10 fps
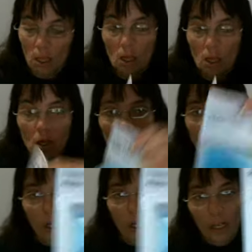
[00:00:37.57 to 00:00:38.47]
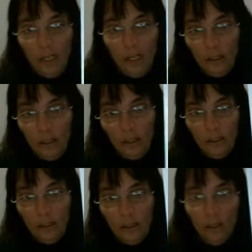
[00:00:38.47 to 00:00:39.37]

(no one is talking)